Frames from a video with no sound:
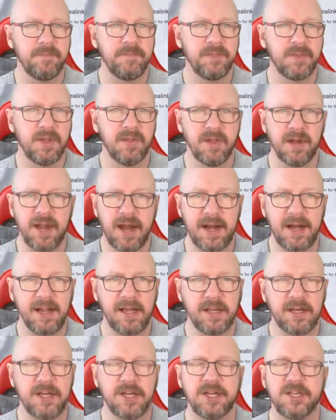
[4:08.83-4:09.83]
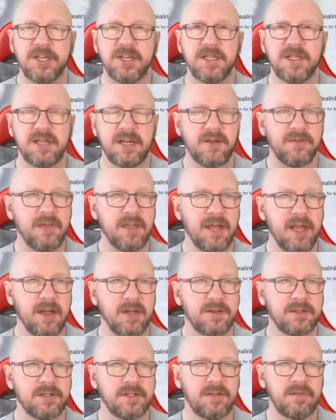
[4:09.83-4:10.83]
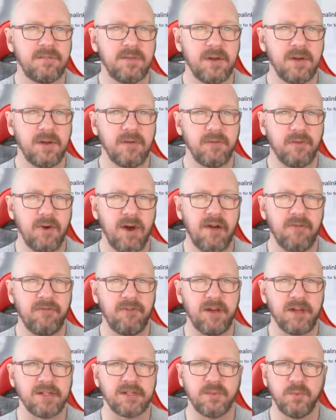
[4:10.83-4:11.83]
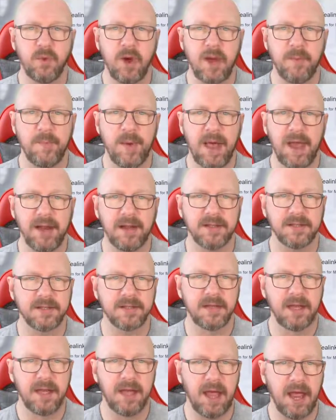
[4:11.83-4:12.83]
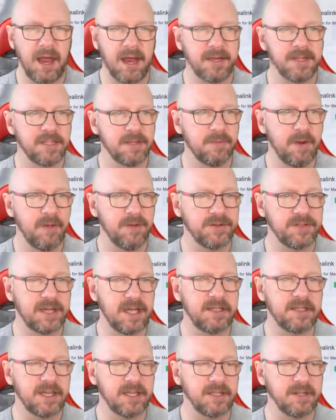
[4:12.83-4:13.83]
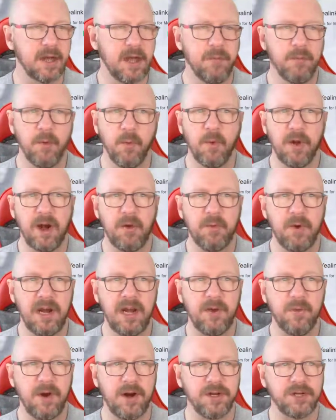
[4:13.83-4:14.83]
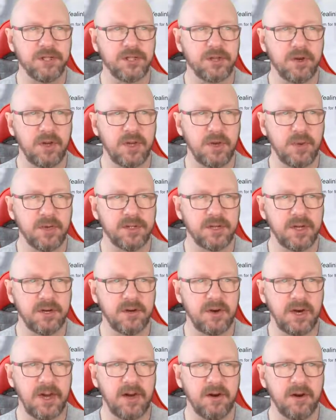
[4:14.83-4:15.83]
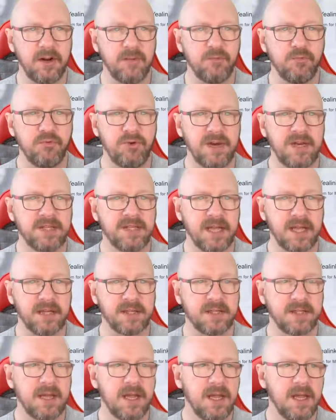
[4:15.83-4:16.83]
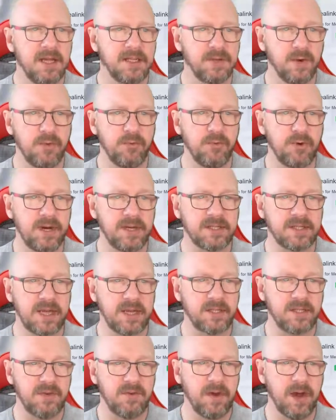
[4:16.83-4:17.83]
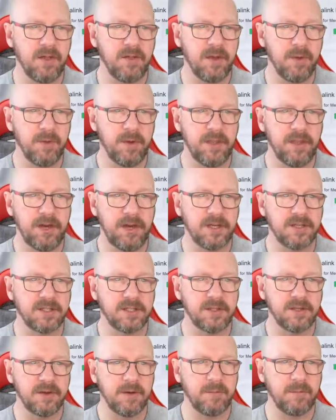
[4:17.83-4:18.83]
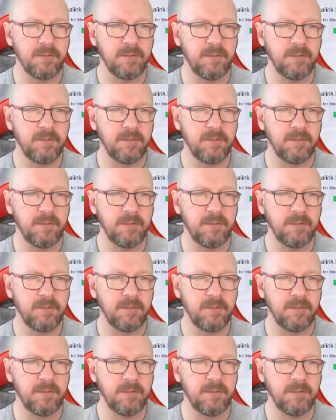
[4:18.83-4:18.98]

and the lighting conditions and everything else, graphics, white balance, and some other settings. What I really wanted to show you was under here in presets. So in presets, you've got the ability to